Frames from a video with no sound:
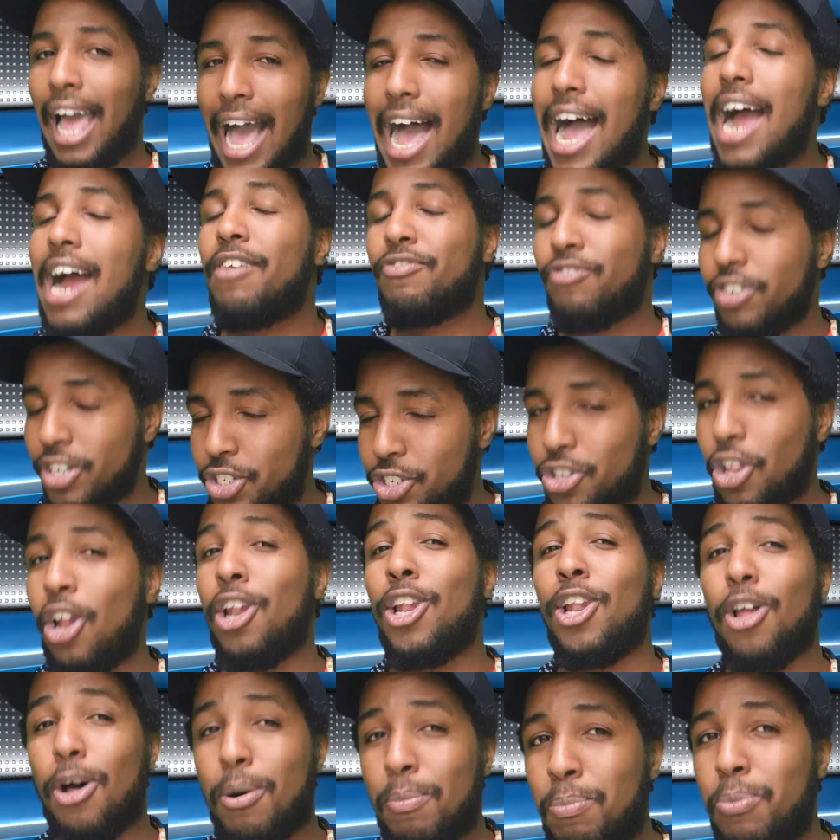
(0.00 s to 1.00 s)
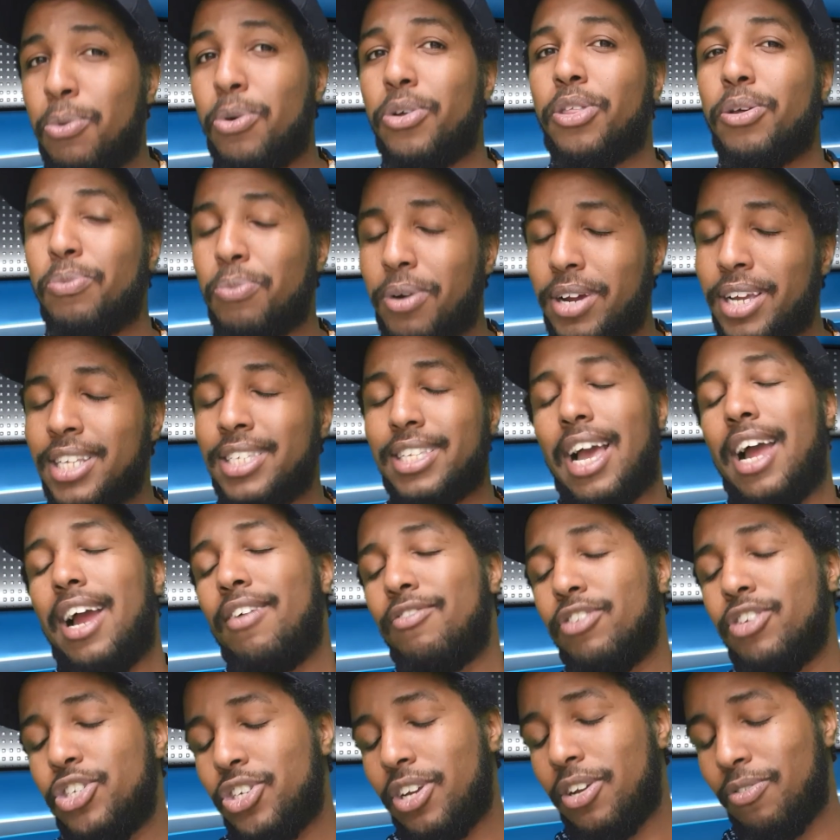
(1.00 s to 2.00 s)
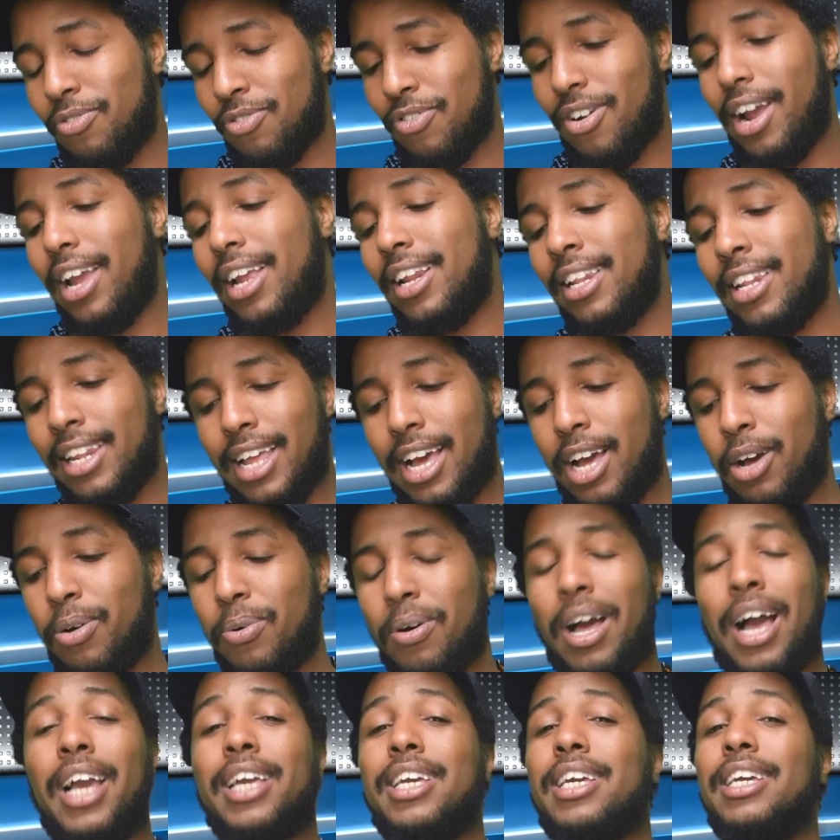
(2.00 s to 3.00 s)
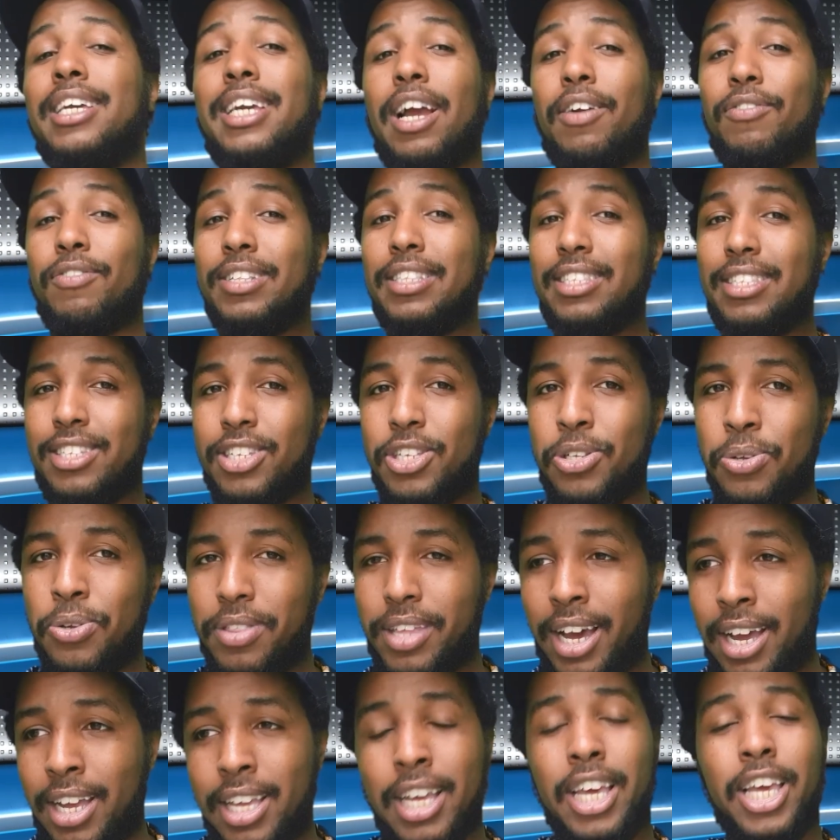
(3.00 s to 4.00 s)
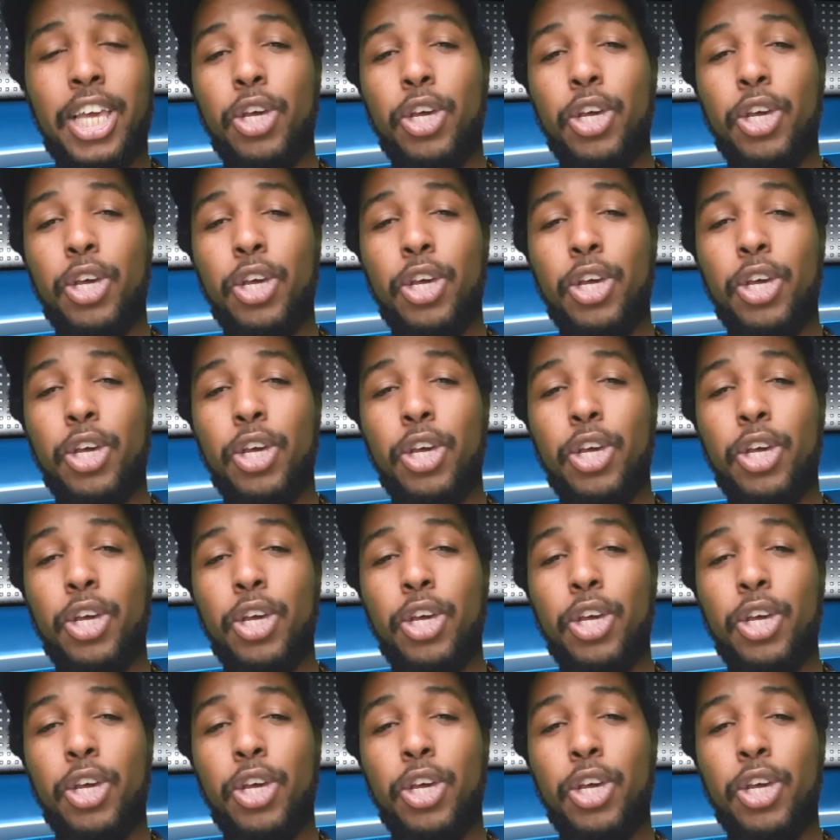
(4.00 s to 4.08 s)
averaged a lot more than what he's averaging right now. I could guarantee you that.